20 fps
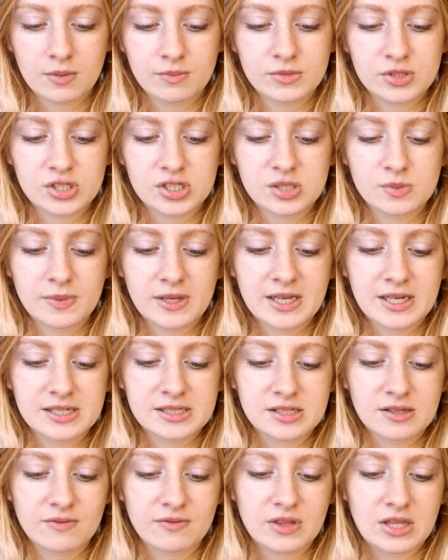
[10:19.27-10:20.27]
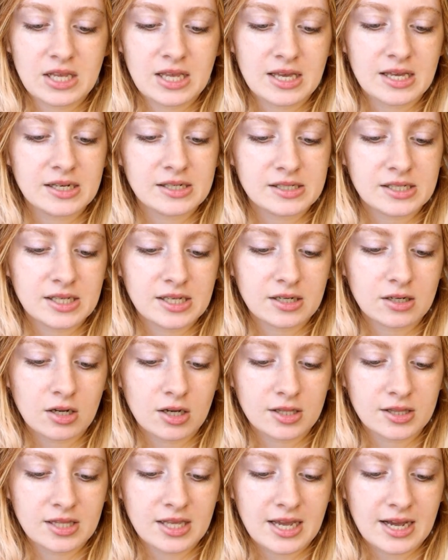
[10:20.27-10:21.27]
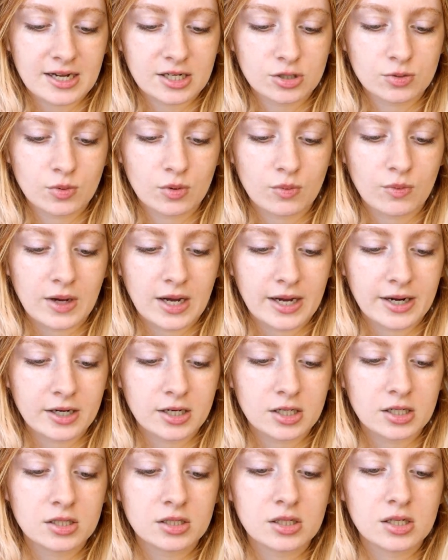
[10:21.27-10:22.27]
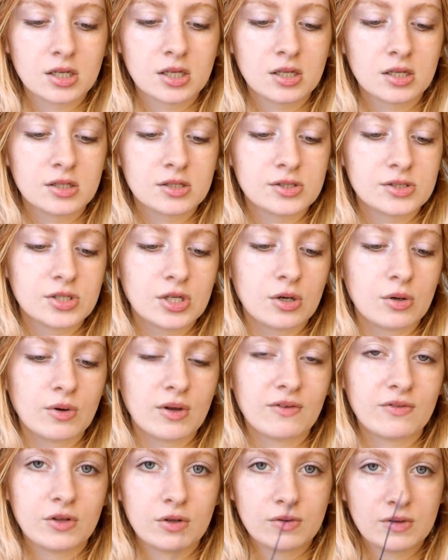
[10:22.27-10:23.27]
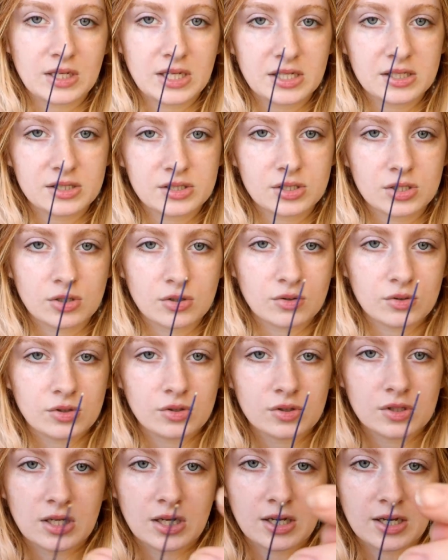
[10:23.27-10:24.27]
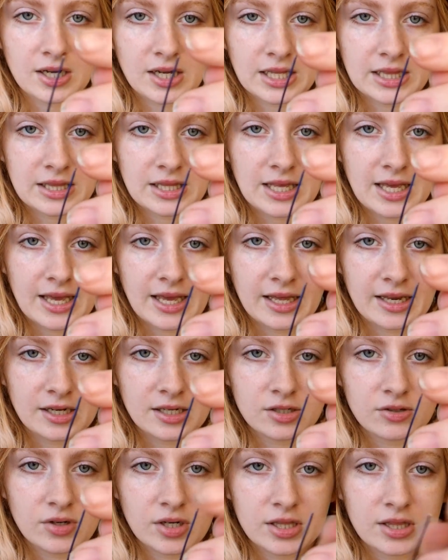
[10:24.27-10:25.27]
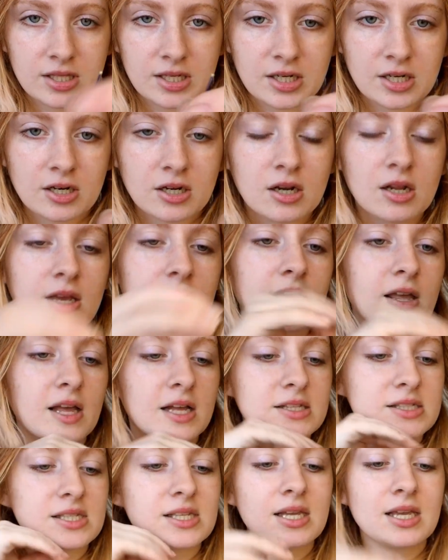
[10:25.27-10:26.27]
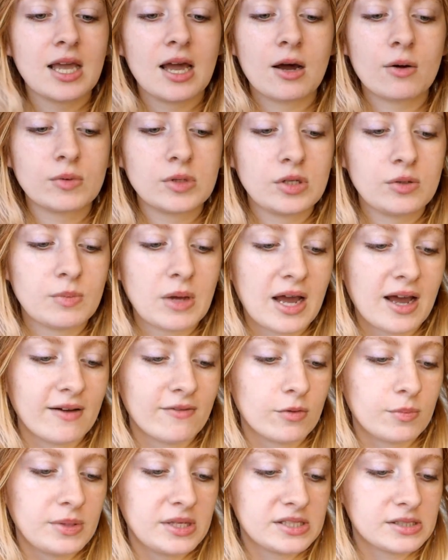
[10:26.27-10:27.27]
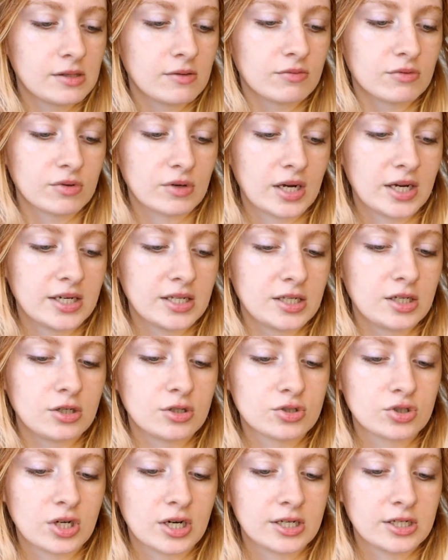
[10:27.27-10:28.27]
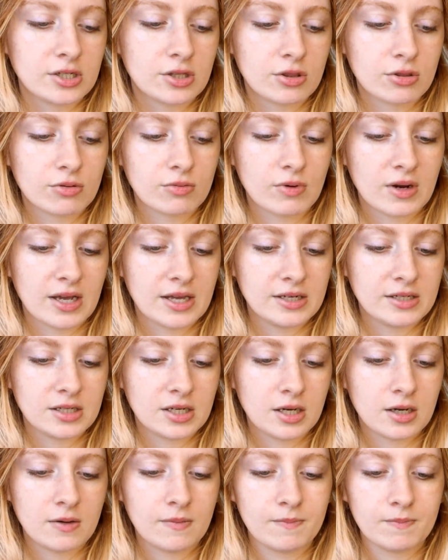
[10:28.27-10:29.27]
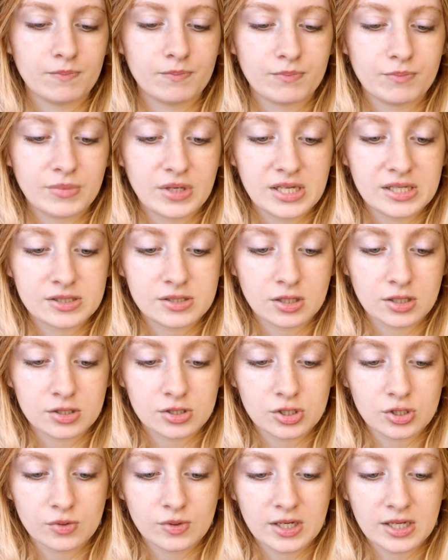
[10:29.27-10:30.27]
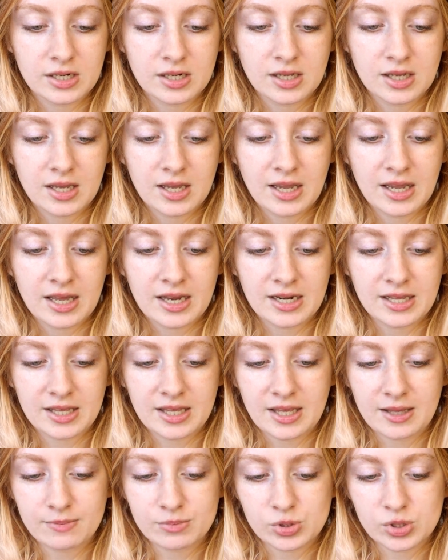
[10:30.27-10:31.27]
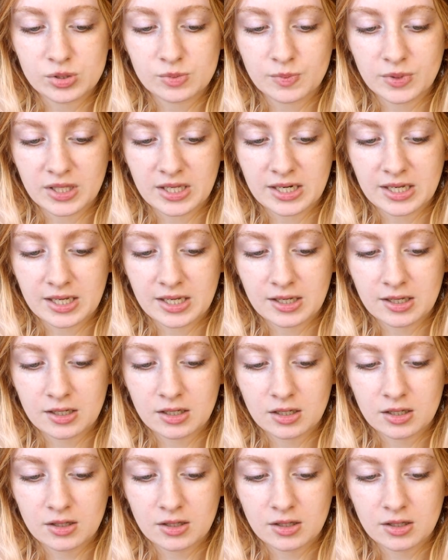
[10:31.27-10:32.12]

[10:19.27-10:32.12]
just because of the ending, not the actual wire. So if you need to, you can cut the end right there. It's like how when you have a piece of thread and you're trying to thread beads onto it and it keeps splitting.